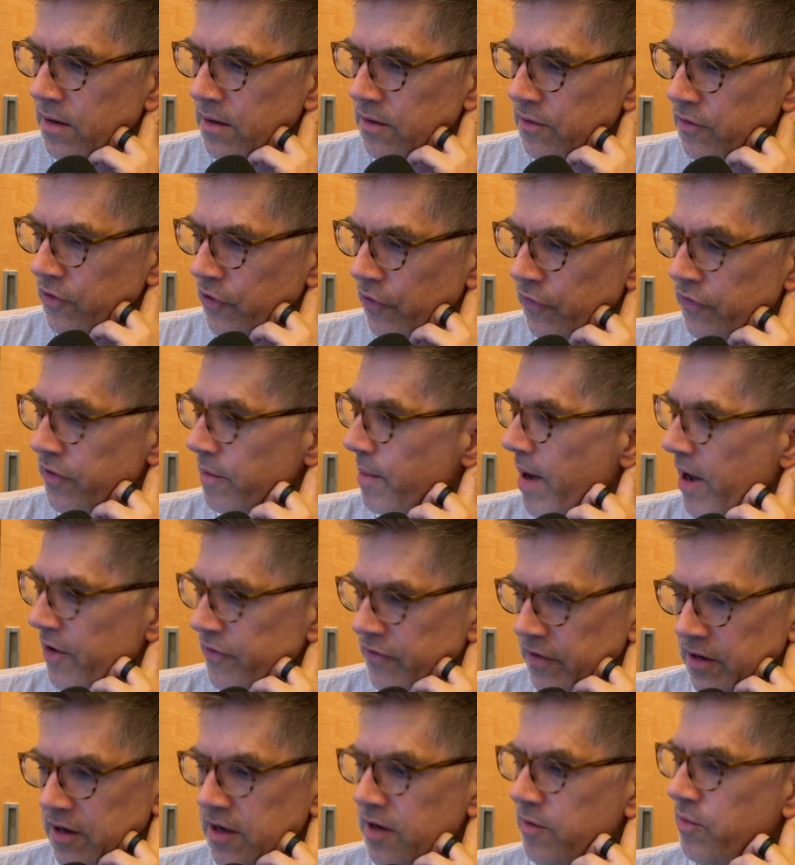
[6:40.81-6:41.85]
use the mouse
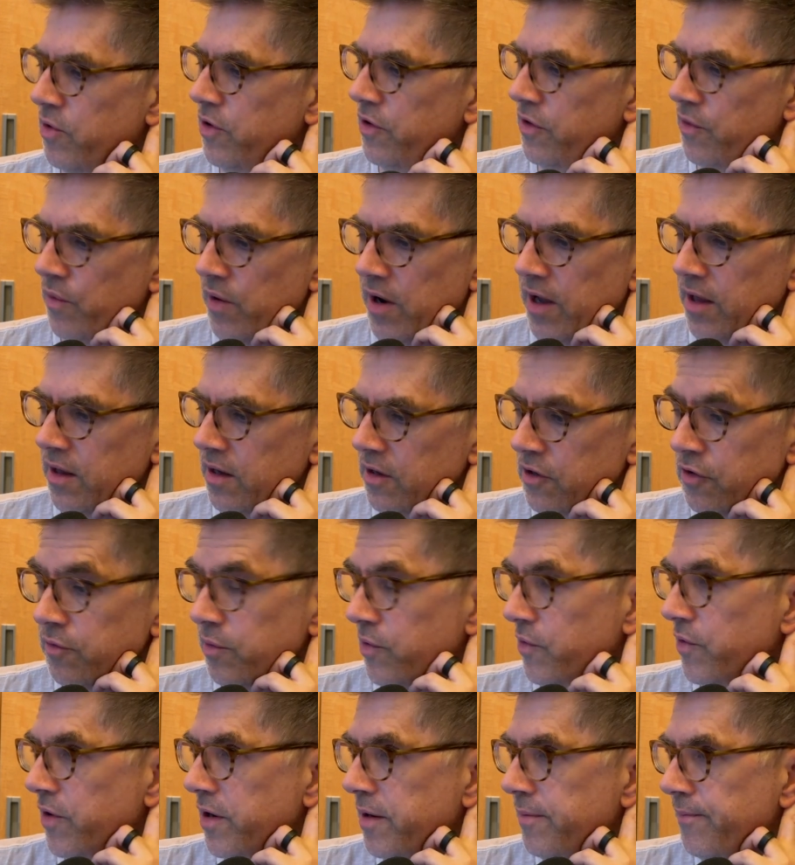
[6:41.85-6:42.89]
and keyboard the way a human
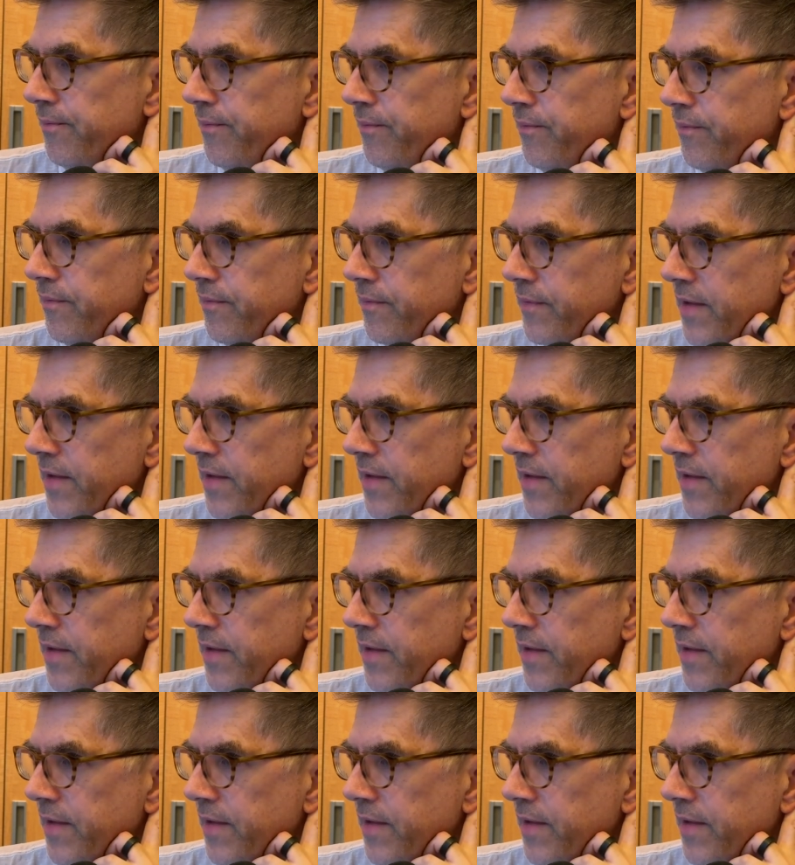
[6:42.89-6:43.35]
would, and